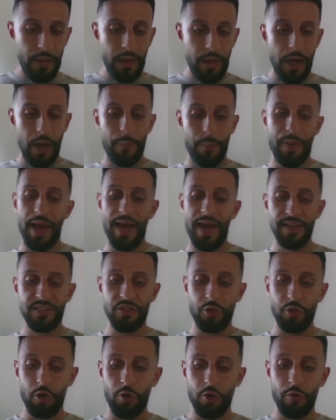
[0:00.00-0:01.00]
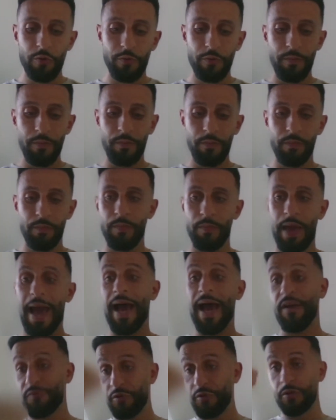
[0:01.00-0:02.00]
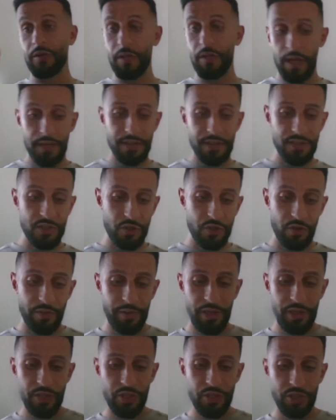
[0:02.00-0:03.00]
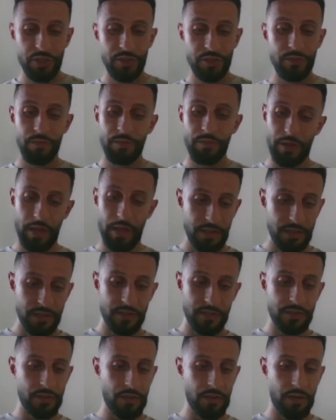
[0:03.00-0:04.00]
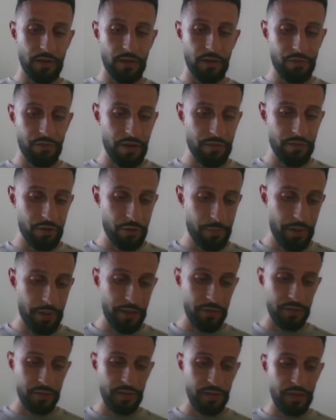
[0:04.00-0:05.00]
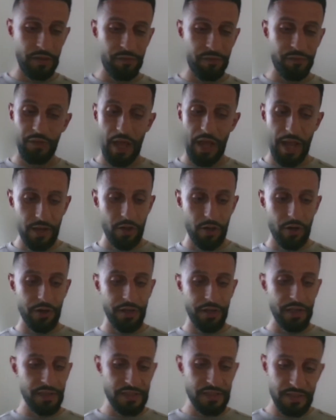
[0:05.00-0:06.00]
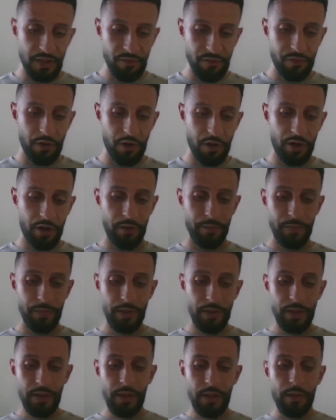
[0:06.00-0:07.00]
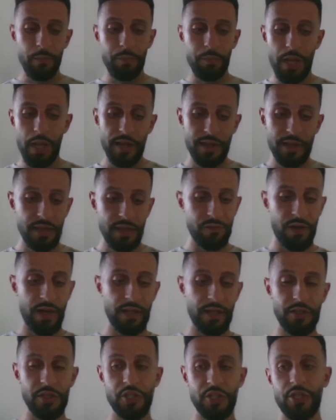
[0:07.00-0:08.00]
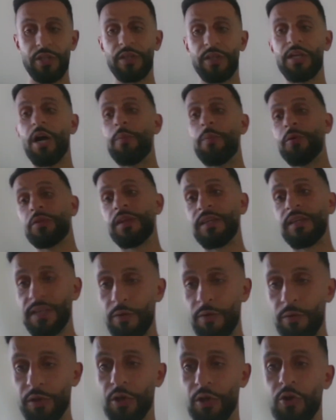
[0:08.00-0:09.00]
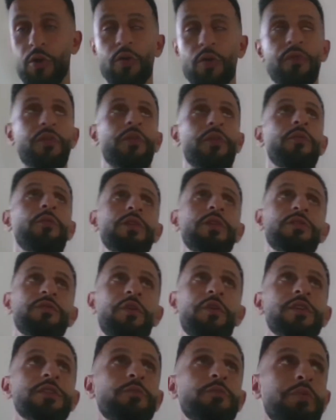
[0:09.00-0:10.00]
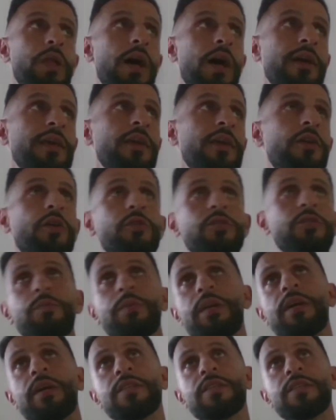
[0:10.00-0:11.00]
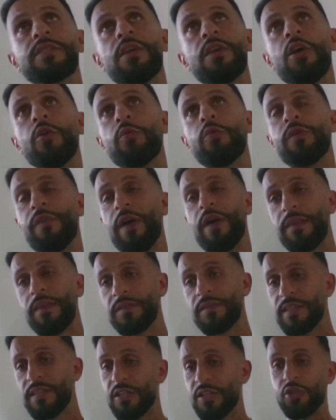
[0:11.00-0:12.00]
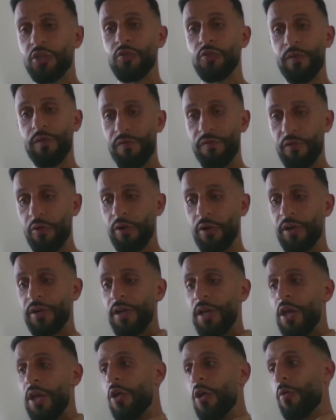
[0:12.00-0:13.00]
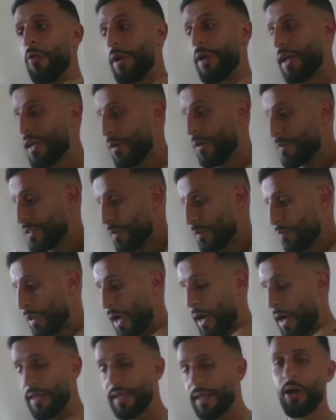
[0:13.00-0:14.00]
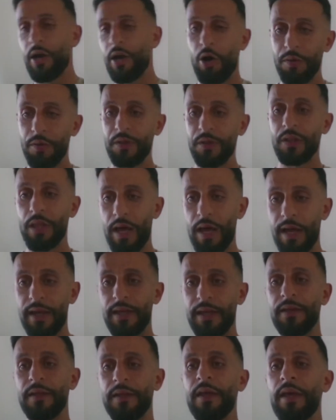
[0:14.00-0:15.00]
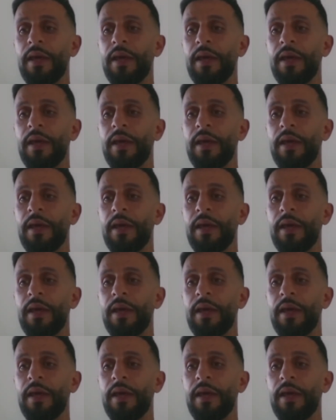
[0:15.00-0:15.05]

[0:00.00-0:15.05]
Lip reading: a pass thrown after the line of scrimmage, that's a 5-yard penalty. Flag guarding, stiff arm, blocking violation. Couple things I want to go over as far as blocking goes, because we've had this issue before. When it comes to blocking on the line,